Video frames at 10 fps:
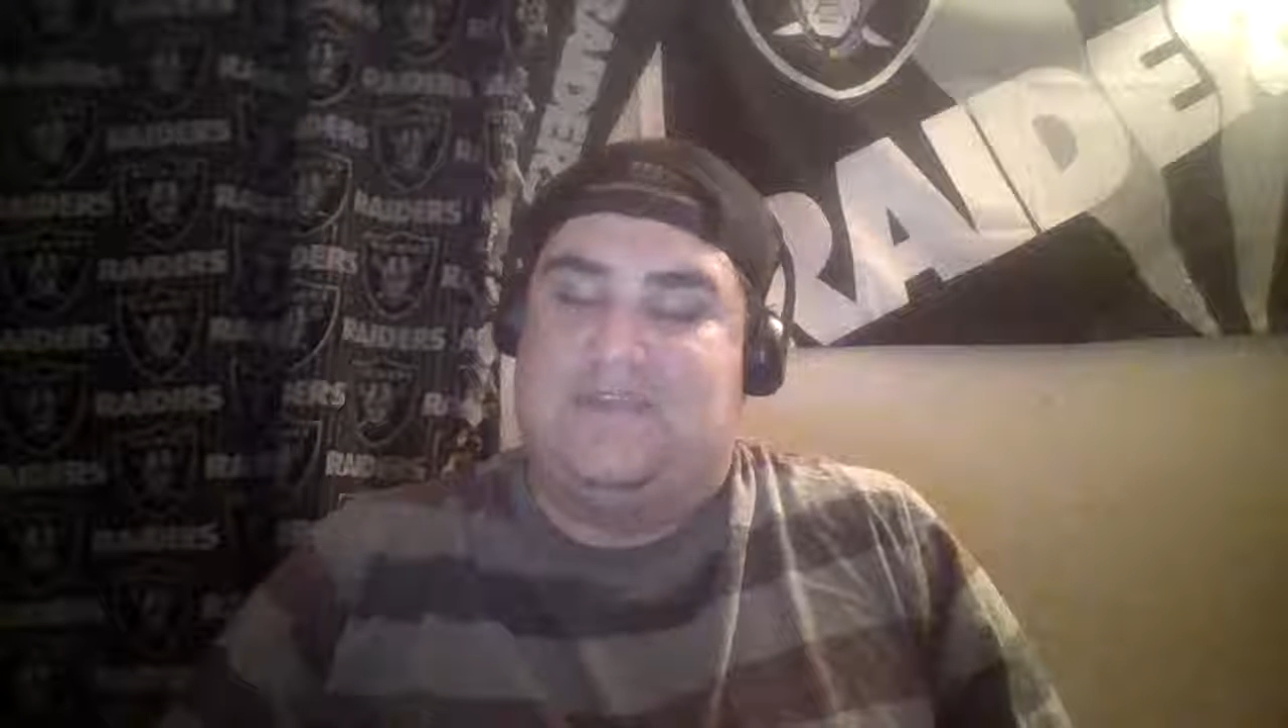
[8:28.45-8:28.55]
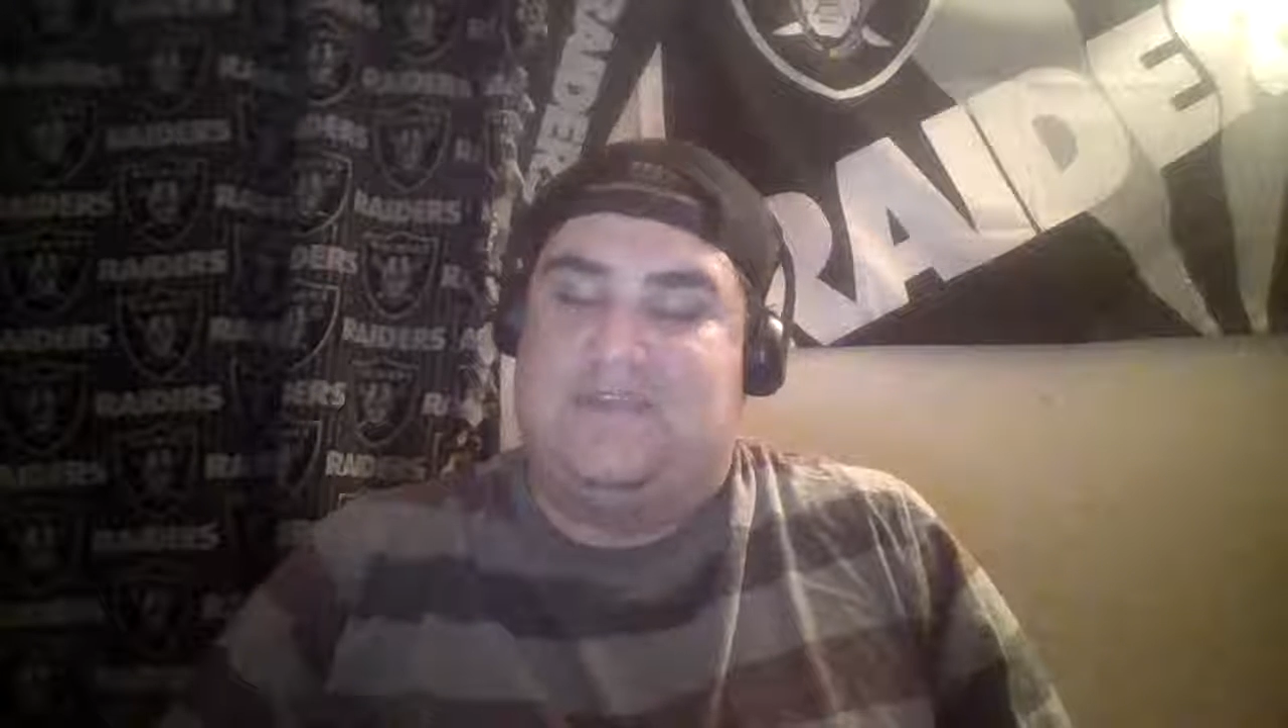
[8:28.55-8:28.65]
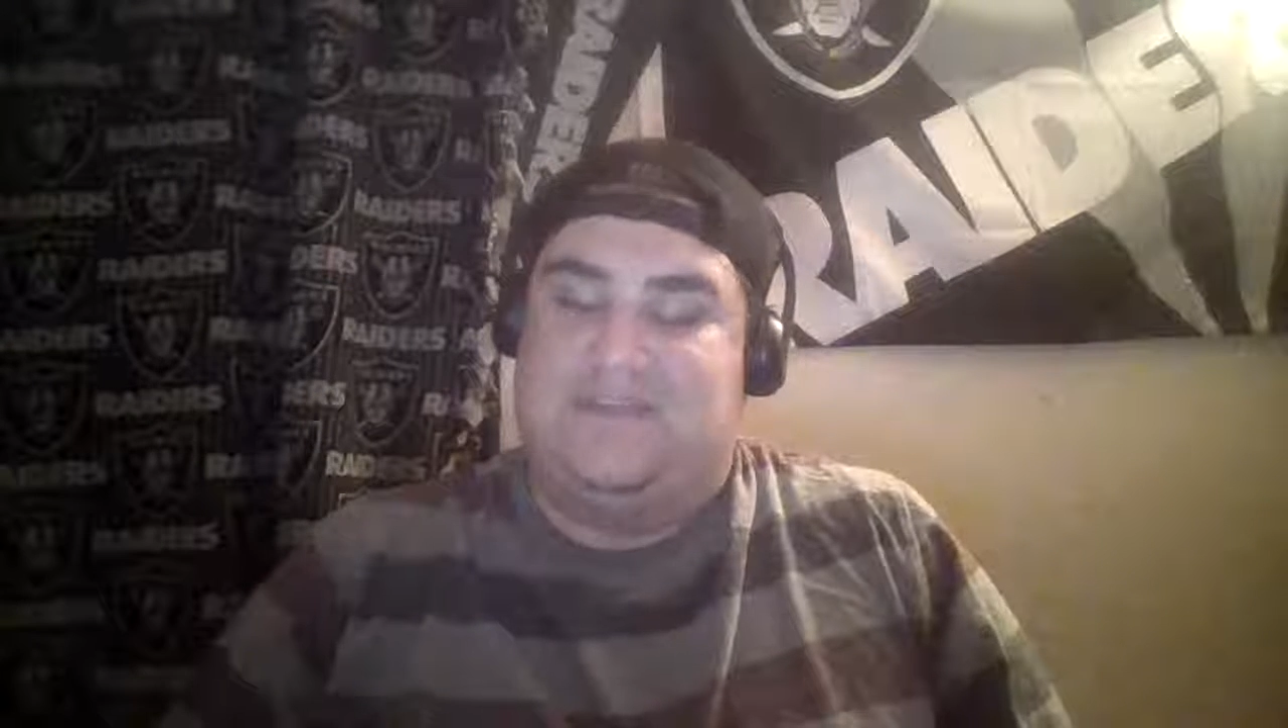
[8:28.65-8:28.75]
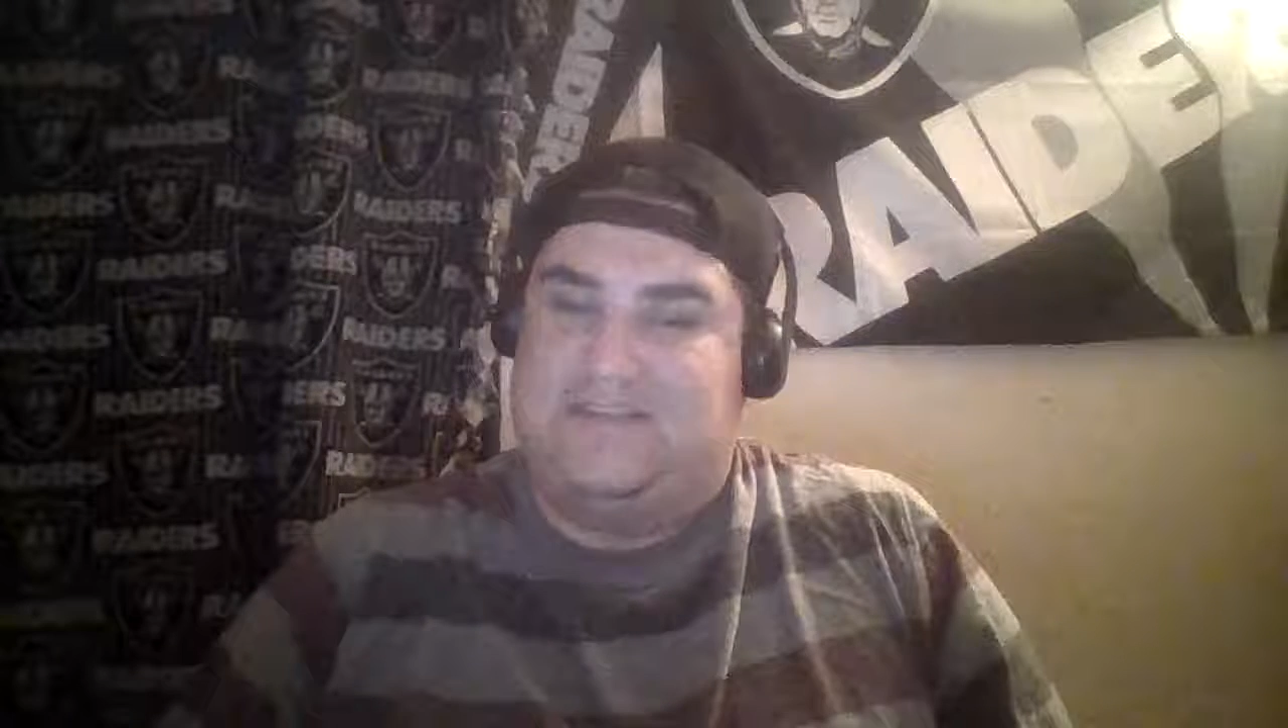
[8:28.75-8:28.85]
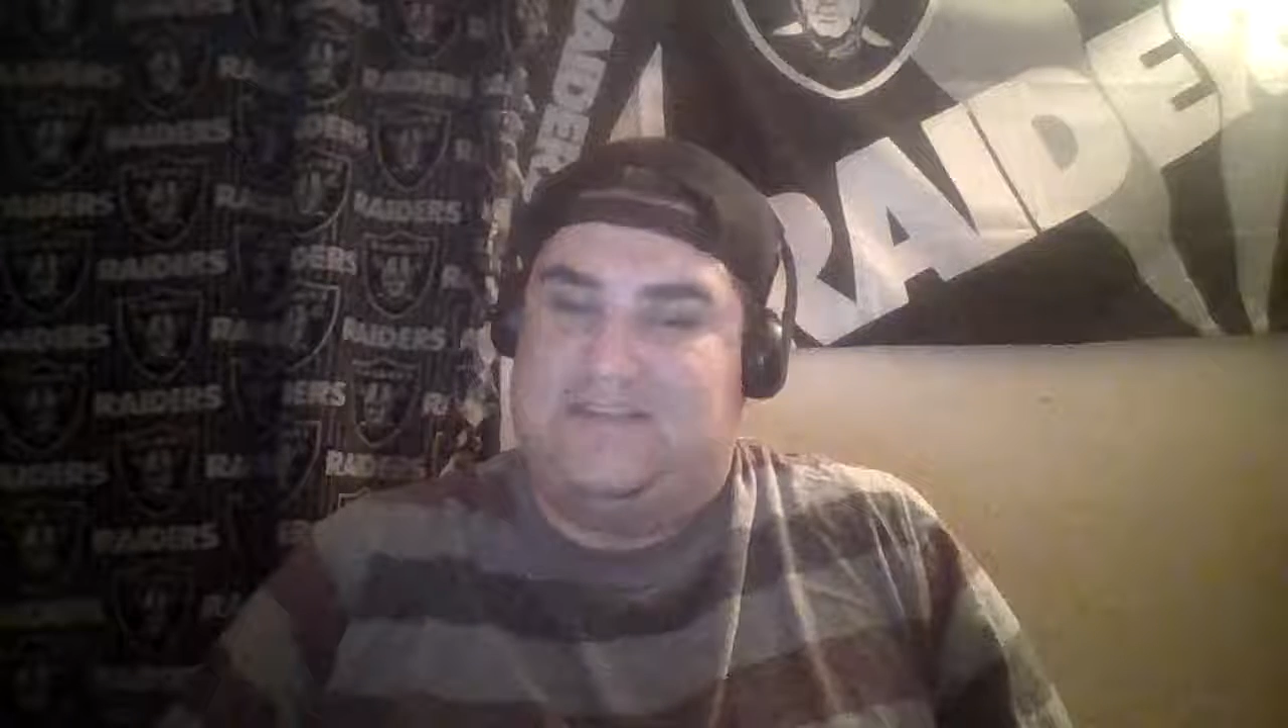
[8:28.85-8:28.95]

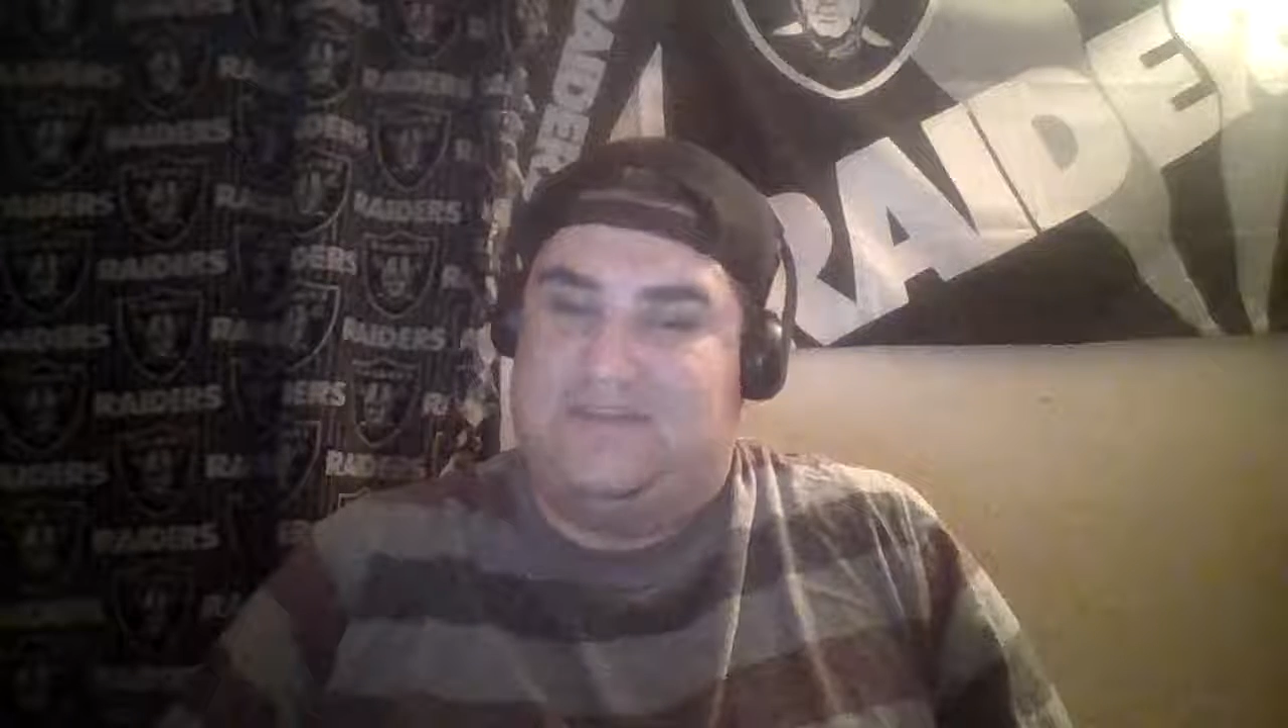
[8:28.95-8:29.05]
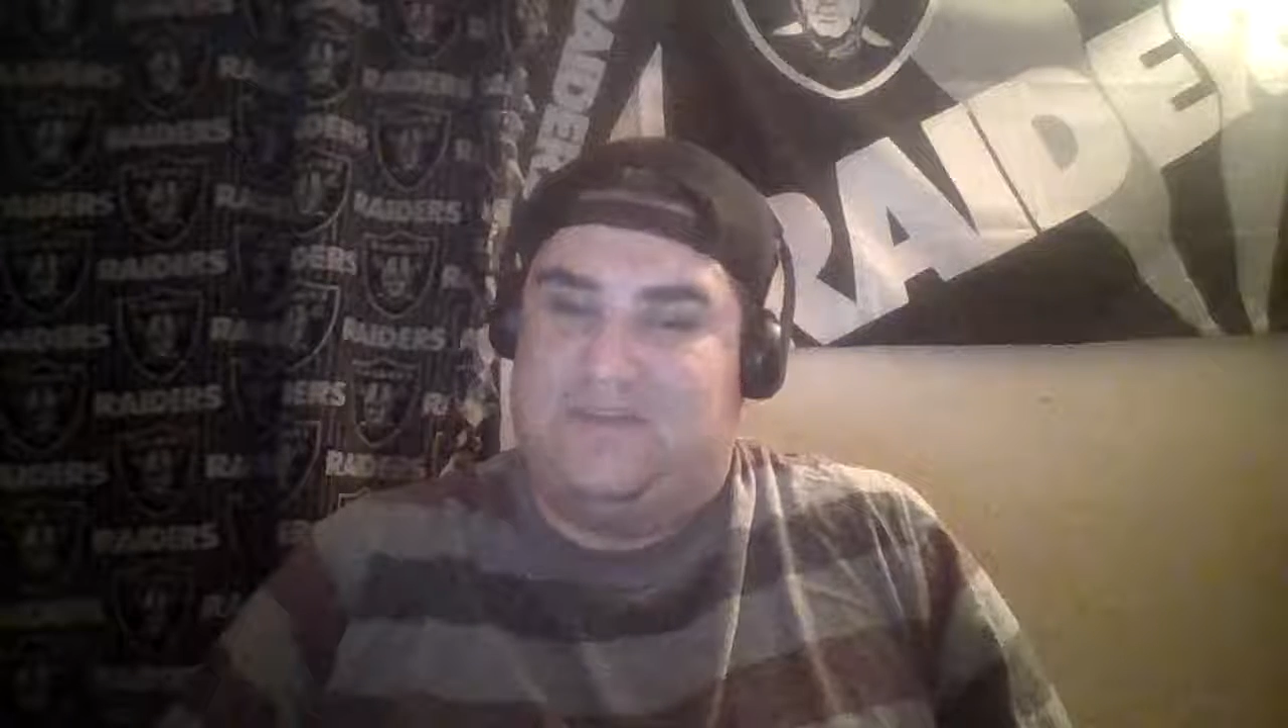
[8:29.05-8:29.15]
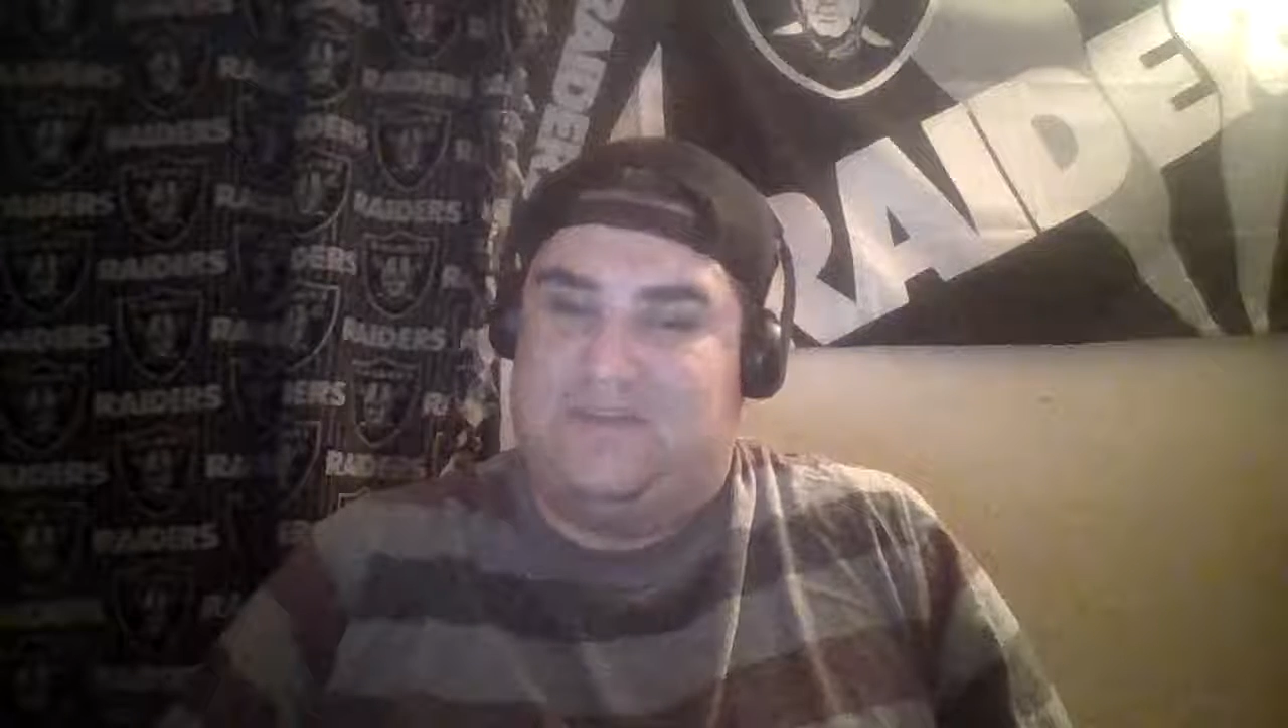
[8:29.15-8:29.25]
Houston with